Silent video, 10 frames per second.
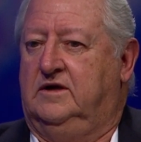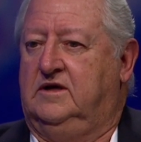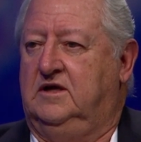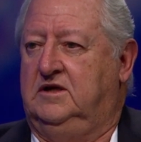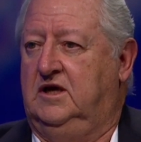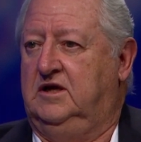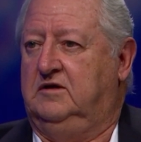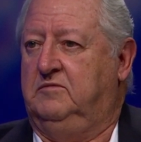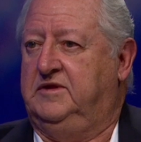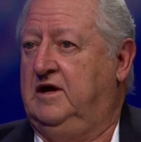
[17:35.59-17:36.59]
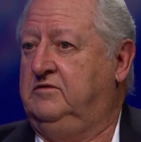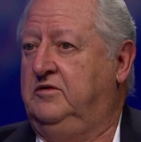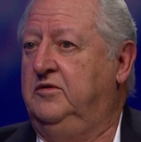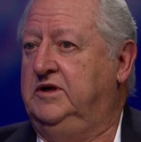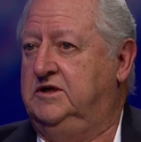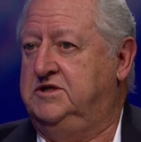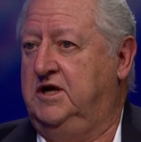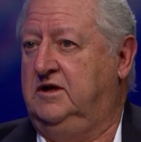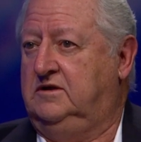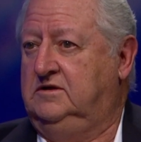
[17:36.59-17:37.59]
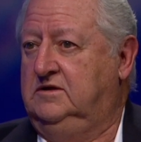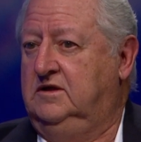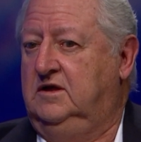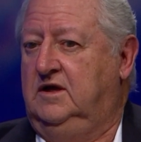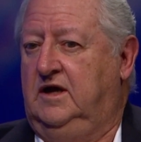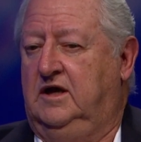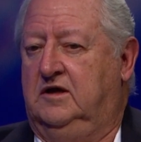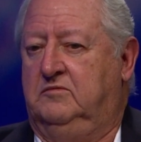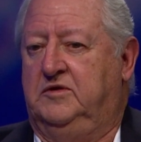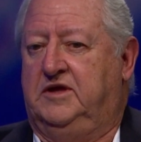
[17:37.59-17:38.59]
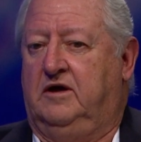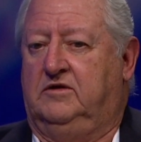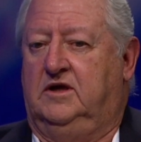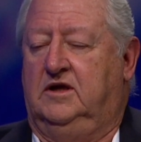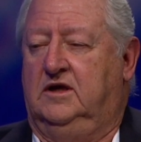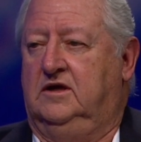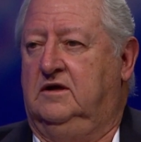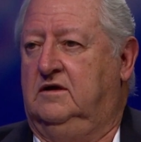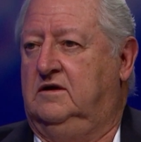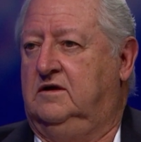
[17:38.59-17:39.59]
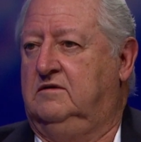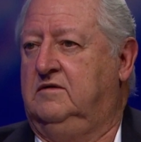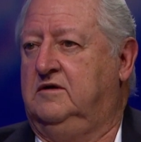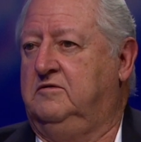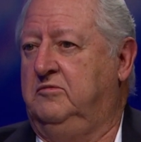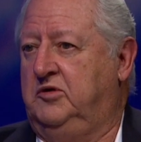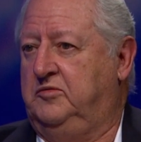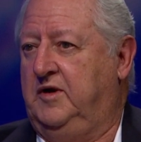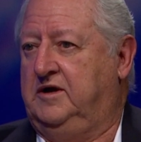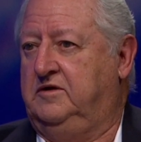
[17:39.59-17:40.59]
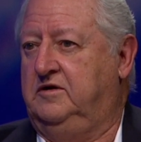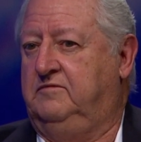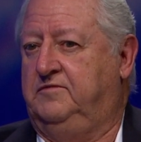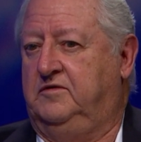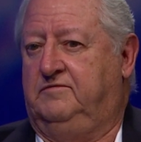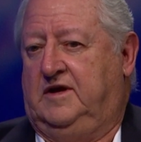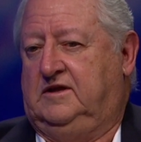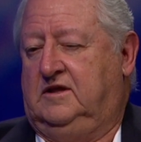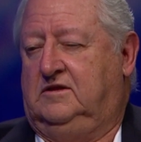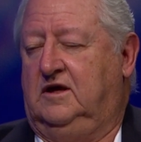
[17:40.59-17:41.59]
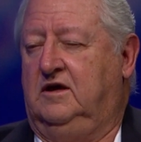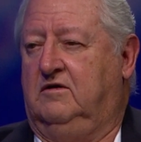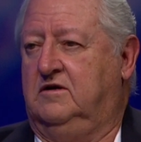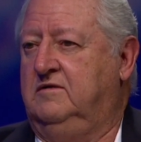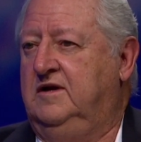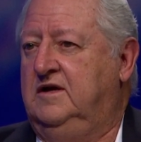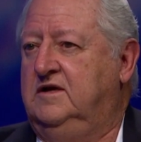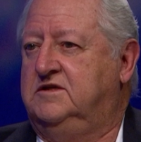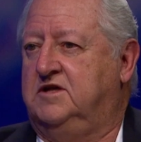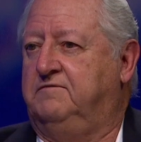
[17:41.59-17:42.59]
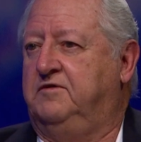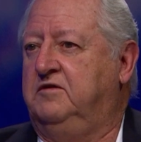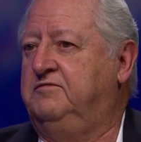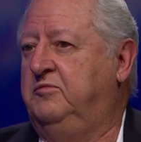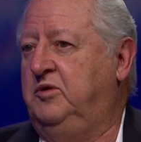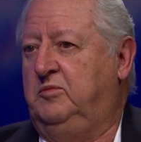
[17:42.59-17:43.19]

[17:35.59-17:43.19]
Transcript: can get it without going to jail and without getting a criminal record for the fact that they are suffering from a